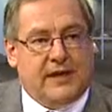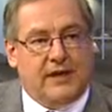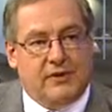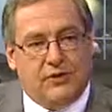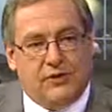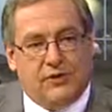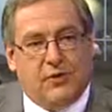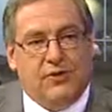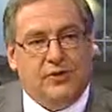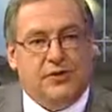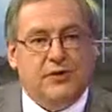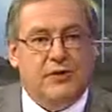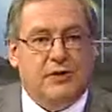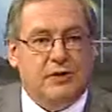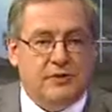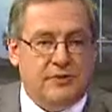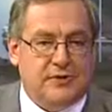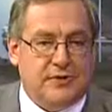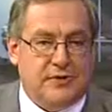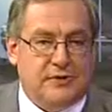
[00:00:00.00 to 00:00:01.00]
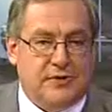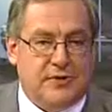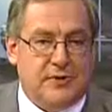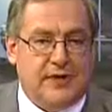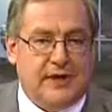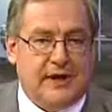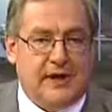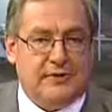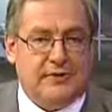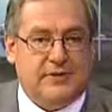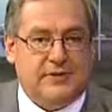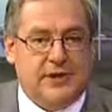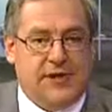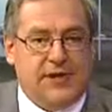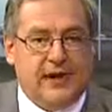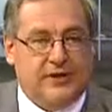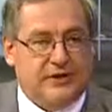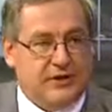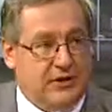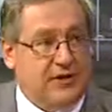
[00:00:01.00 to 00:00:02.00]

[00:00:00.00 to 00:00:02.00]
here's what you used in 2008,